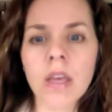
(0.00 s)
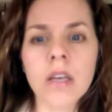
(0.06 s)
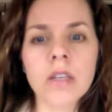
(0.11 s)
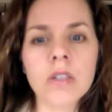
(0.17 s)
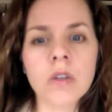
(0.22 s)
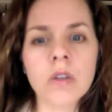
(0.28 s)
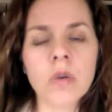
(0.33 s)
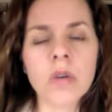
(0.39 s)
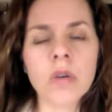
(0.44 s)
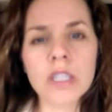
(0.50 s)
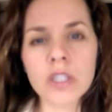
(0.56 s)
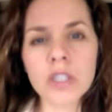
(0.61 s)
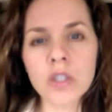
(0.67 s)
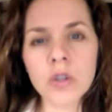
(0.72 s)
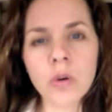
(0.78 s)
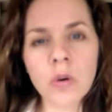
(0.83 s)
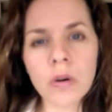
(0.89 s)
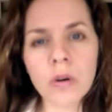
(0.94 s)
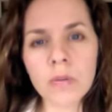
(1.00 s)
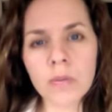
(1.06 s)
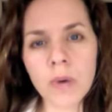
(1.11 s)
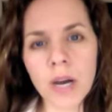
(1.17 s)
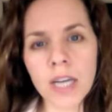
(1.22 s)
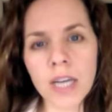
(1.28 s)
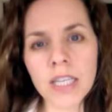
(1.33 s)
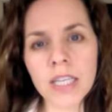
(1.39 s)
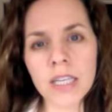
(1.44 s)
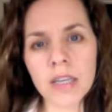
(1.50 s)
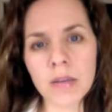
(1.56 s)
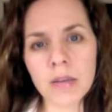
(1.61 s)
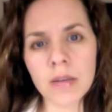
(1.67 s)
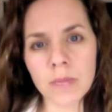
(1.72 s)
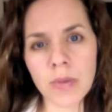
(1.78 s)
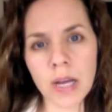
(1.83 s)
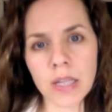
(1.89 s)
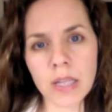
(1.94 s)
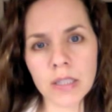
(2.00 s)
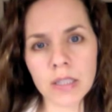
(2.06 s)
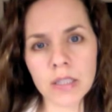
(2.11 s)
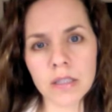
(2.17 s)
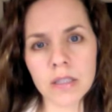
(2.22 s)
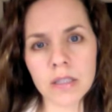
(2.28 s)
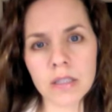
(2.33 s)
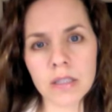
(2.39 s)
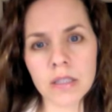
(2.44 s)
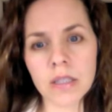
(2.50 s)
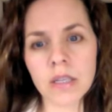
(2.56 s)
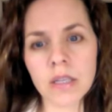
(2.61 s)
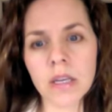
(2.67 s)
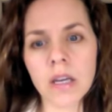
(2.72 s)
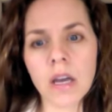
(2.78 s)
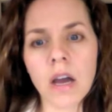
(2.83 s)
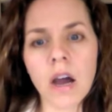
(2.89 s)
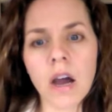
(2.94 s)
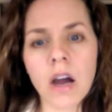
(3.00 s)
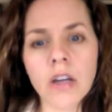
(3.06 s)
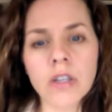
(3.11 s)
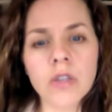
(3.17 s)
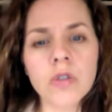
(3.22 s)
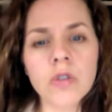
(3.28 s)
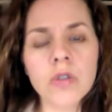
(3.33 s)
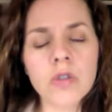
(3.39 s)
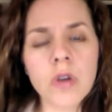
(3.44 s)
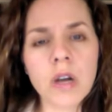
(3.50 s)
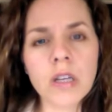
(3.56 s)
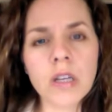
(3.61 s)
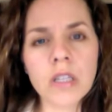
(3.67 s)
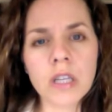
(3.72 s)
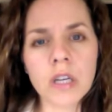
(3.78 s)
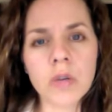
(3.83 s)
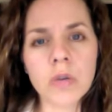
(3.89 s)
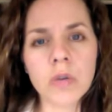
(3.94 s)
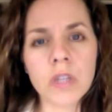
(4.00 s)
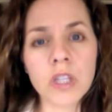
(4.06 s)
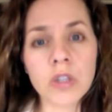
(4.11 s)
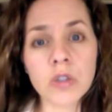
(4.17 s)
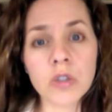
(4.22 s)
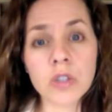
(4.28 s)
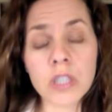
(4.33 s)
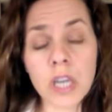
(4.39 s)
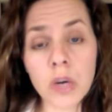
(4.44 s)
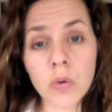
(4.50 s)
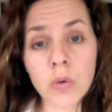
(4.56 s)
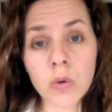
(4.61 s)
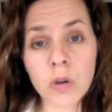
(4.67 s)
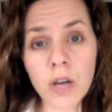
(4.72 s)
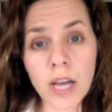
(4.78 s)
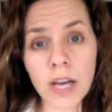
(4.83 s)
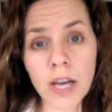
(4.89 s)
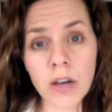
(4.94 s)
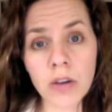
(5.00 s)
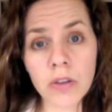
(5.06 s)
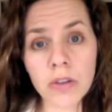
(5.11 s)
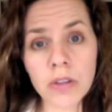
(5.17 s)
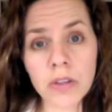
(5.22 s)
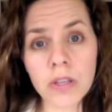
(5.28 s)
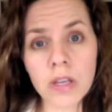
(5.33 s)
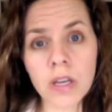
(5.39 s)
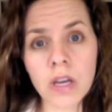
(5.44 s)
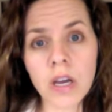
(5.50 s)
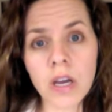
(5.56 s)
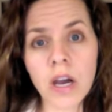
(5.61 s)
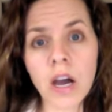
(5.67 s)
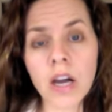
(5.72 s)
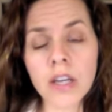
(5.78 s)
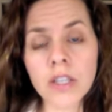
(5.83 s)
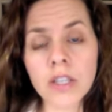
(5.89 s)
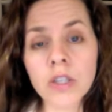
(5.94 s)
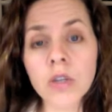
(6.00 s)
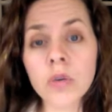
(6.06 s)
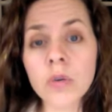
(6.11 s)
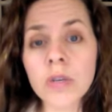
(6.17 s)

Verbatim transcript: So is your body imbalanced? Are you struggling with your general health? Are you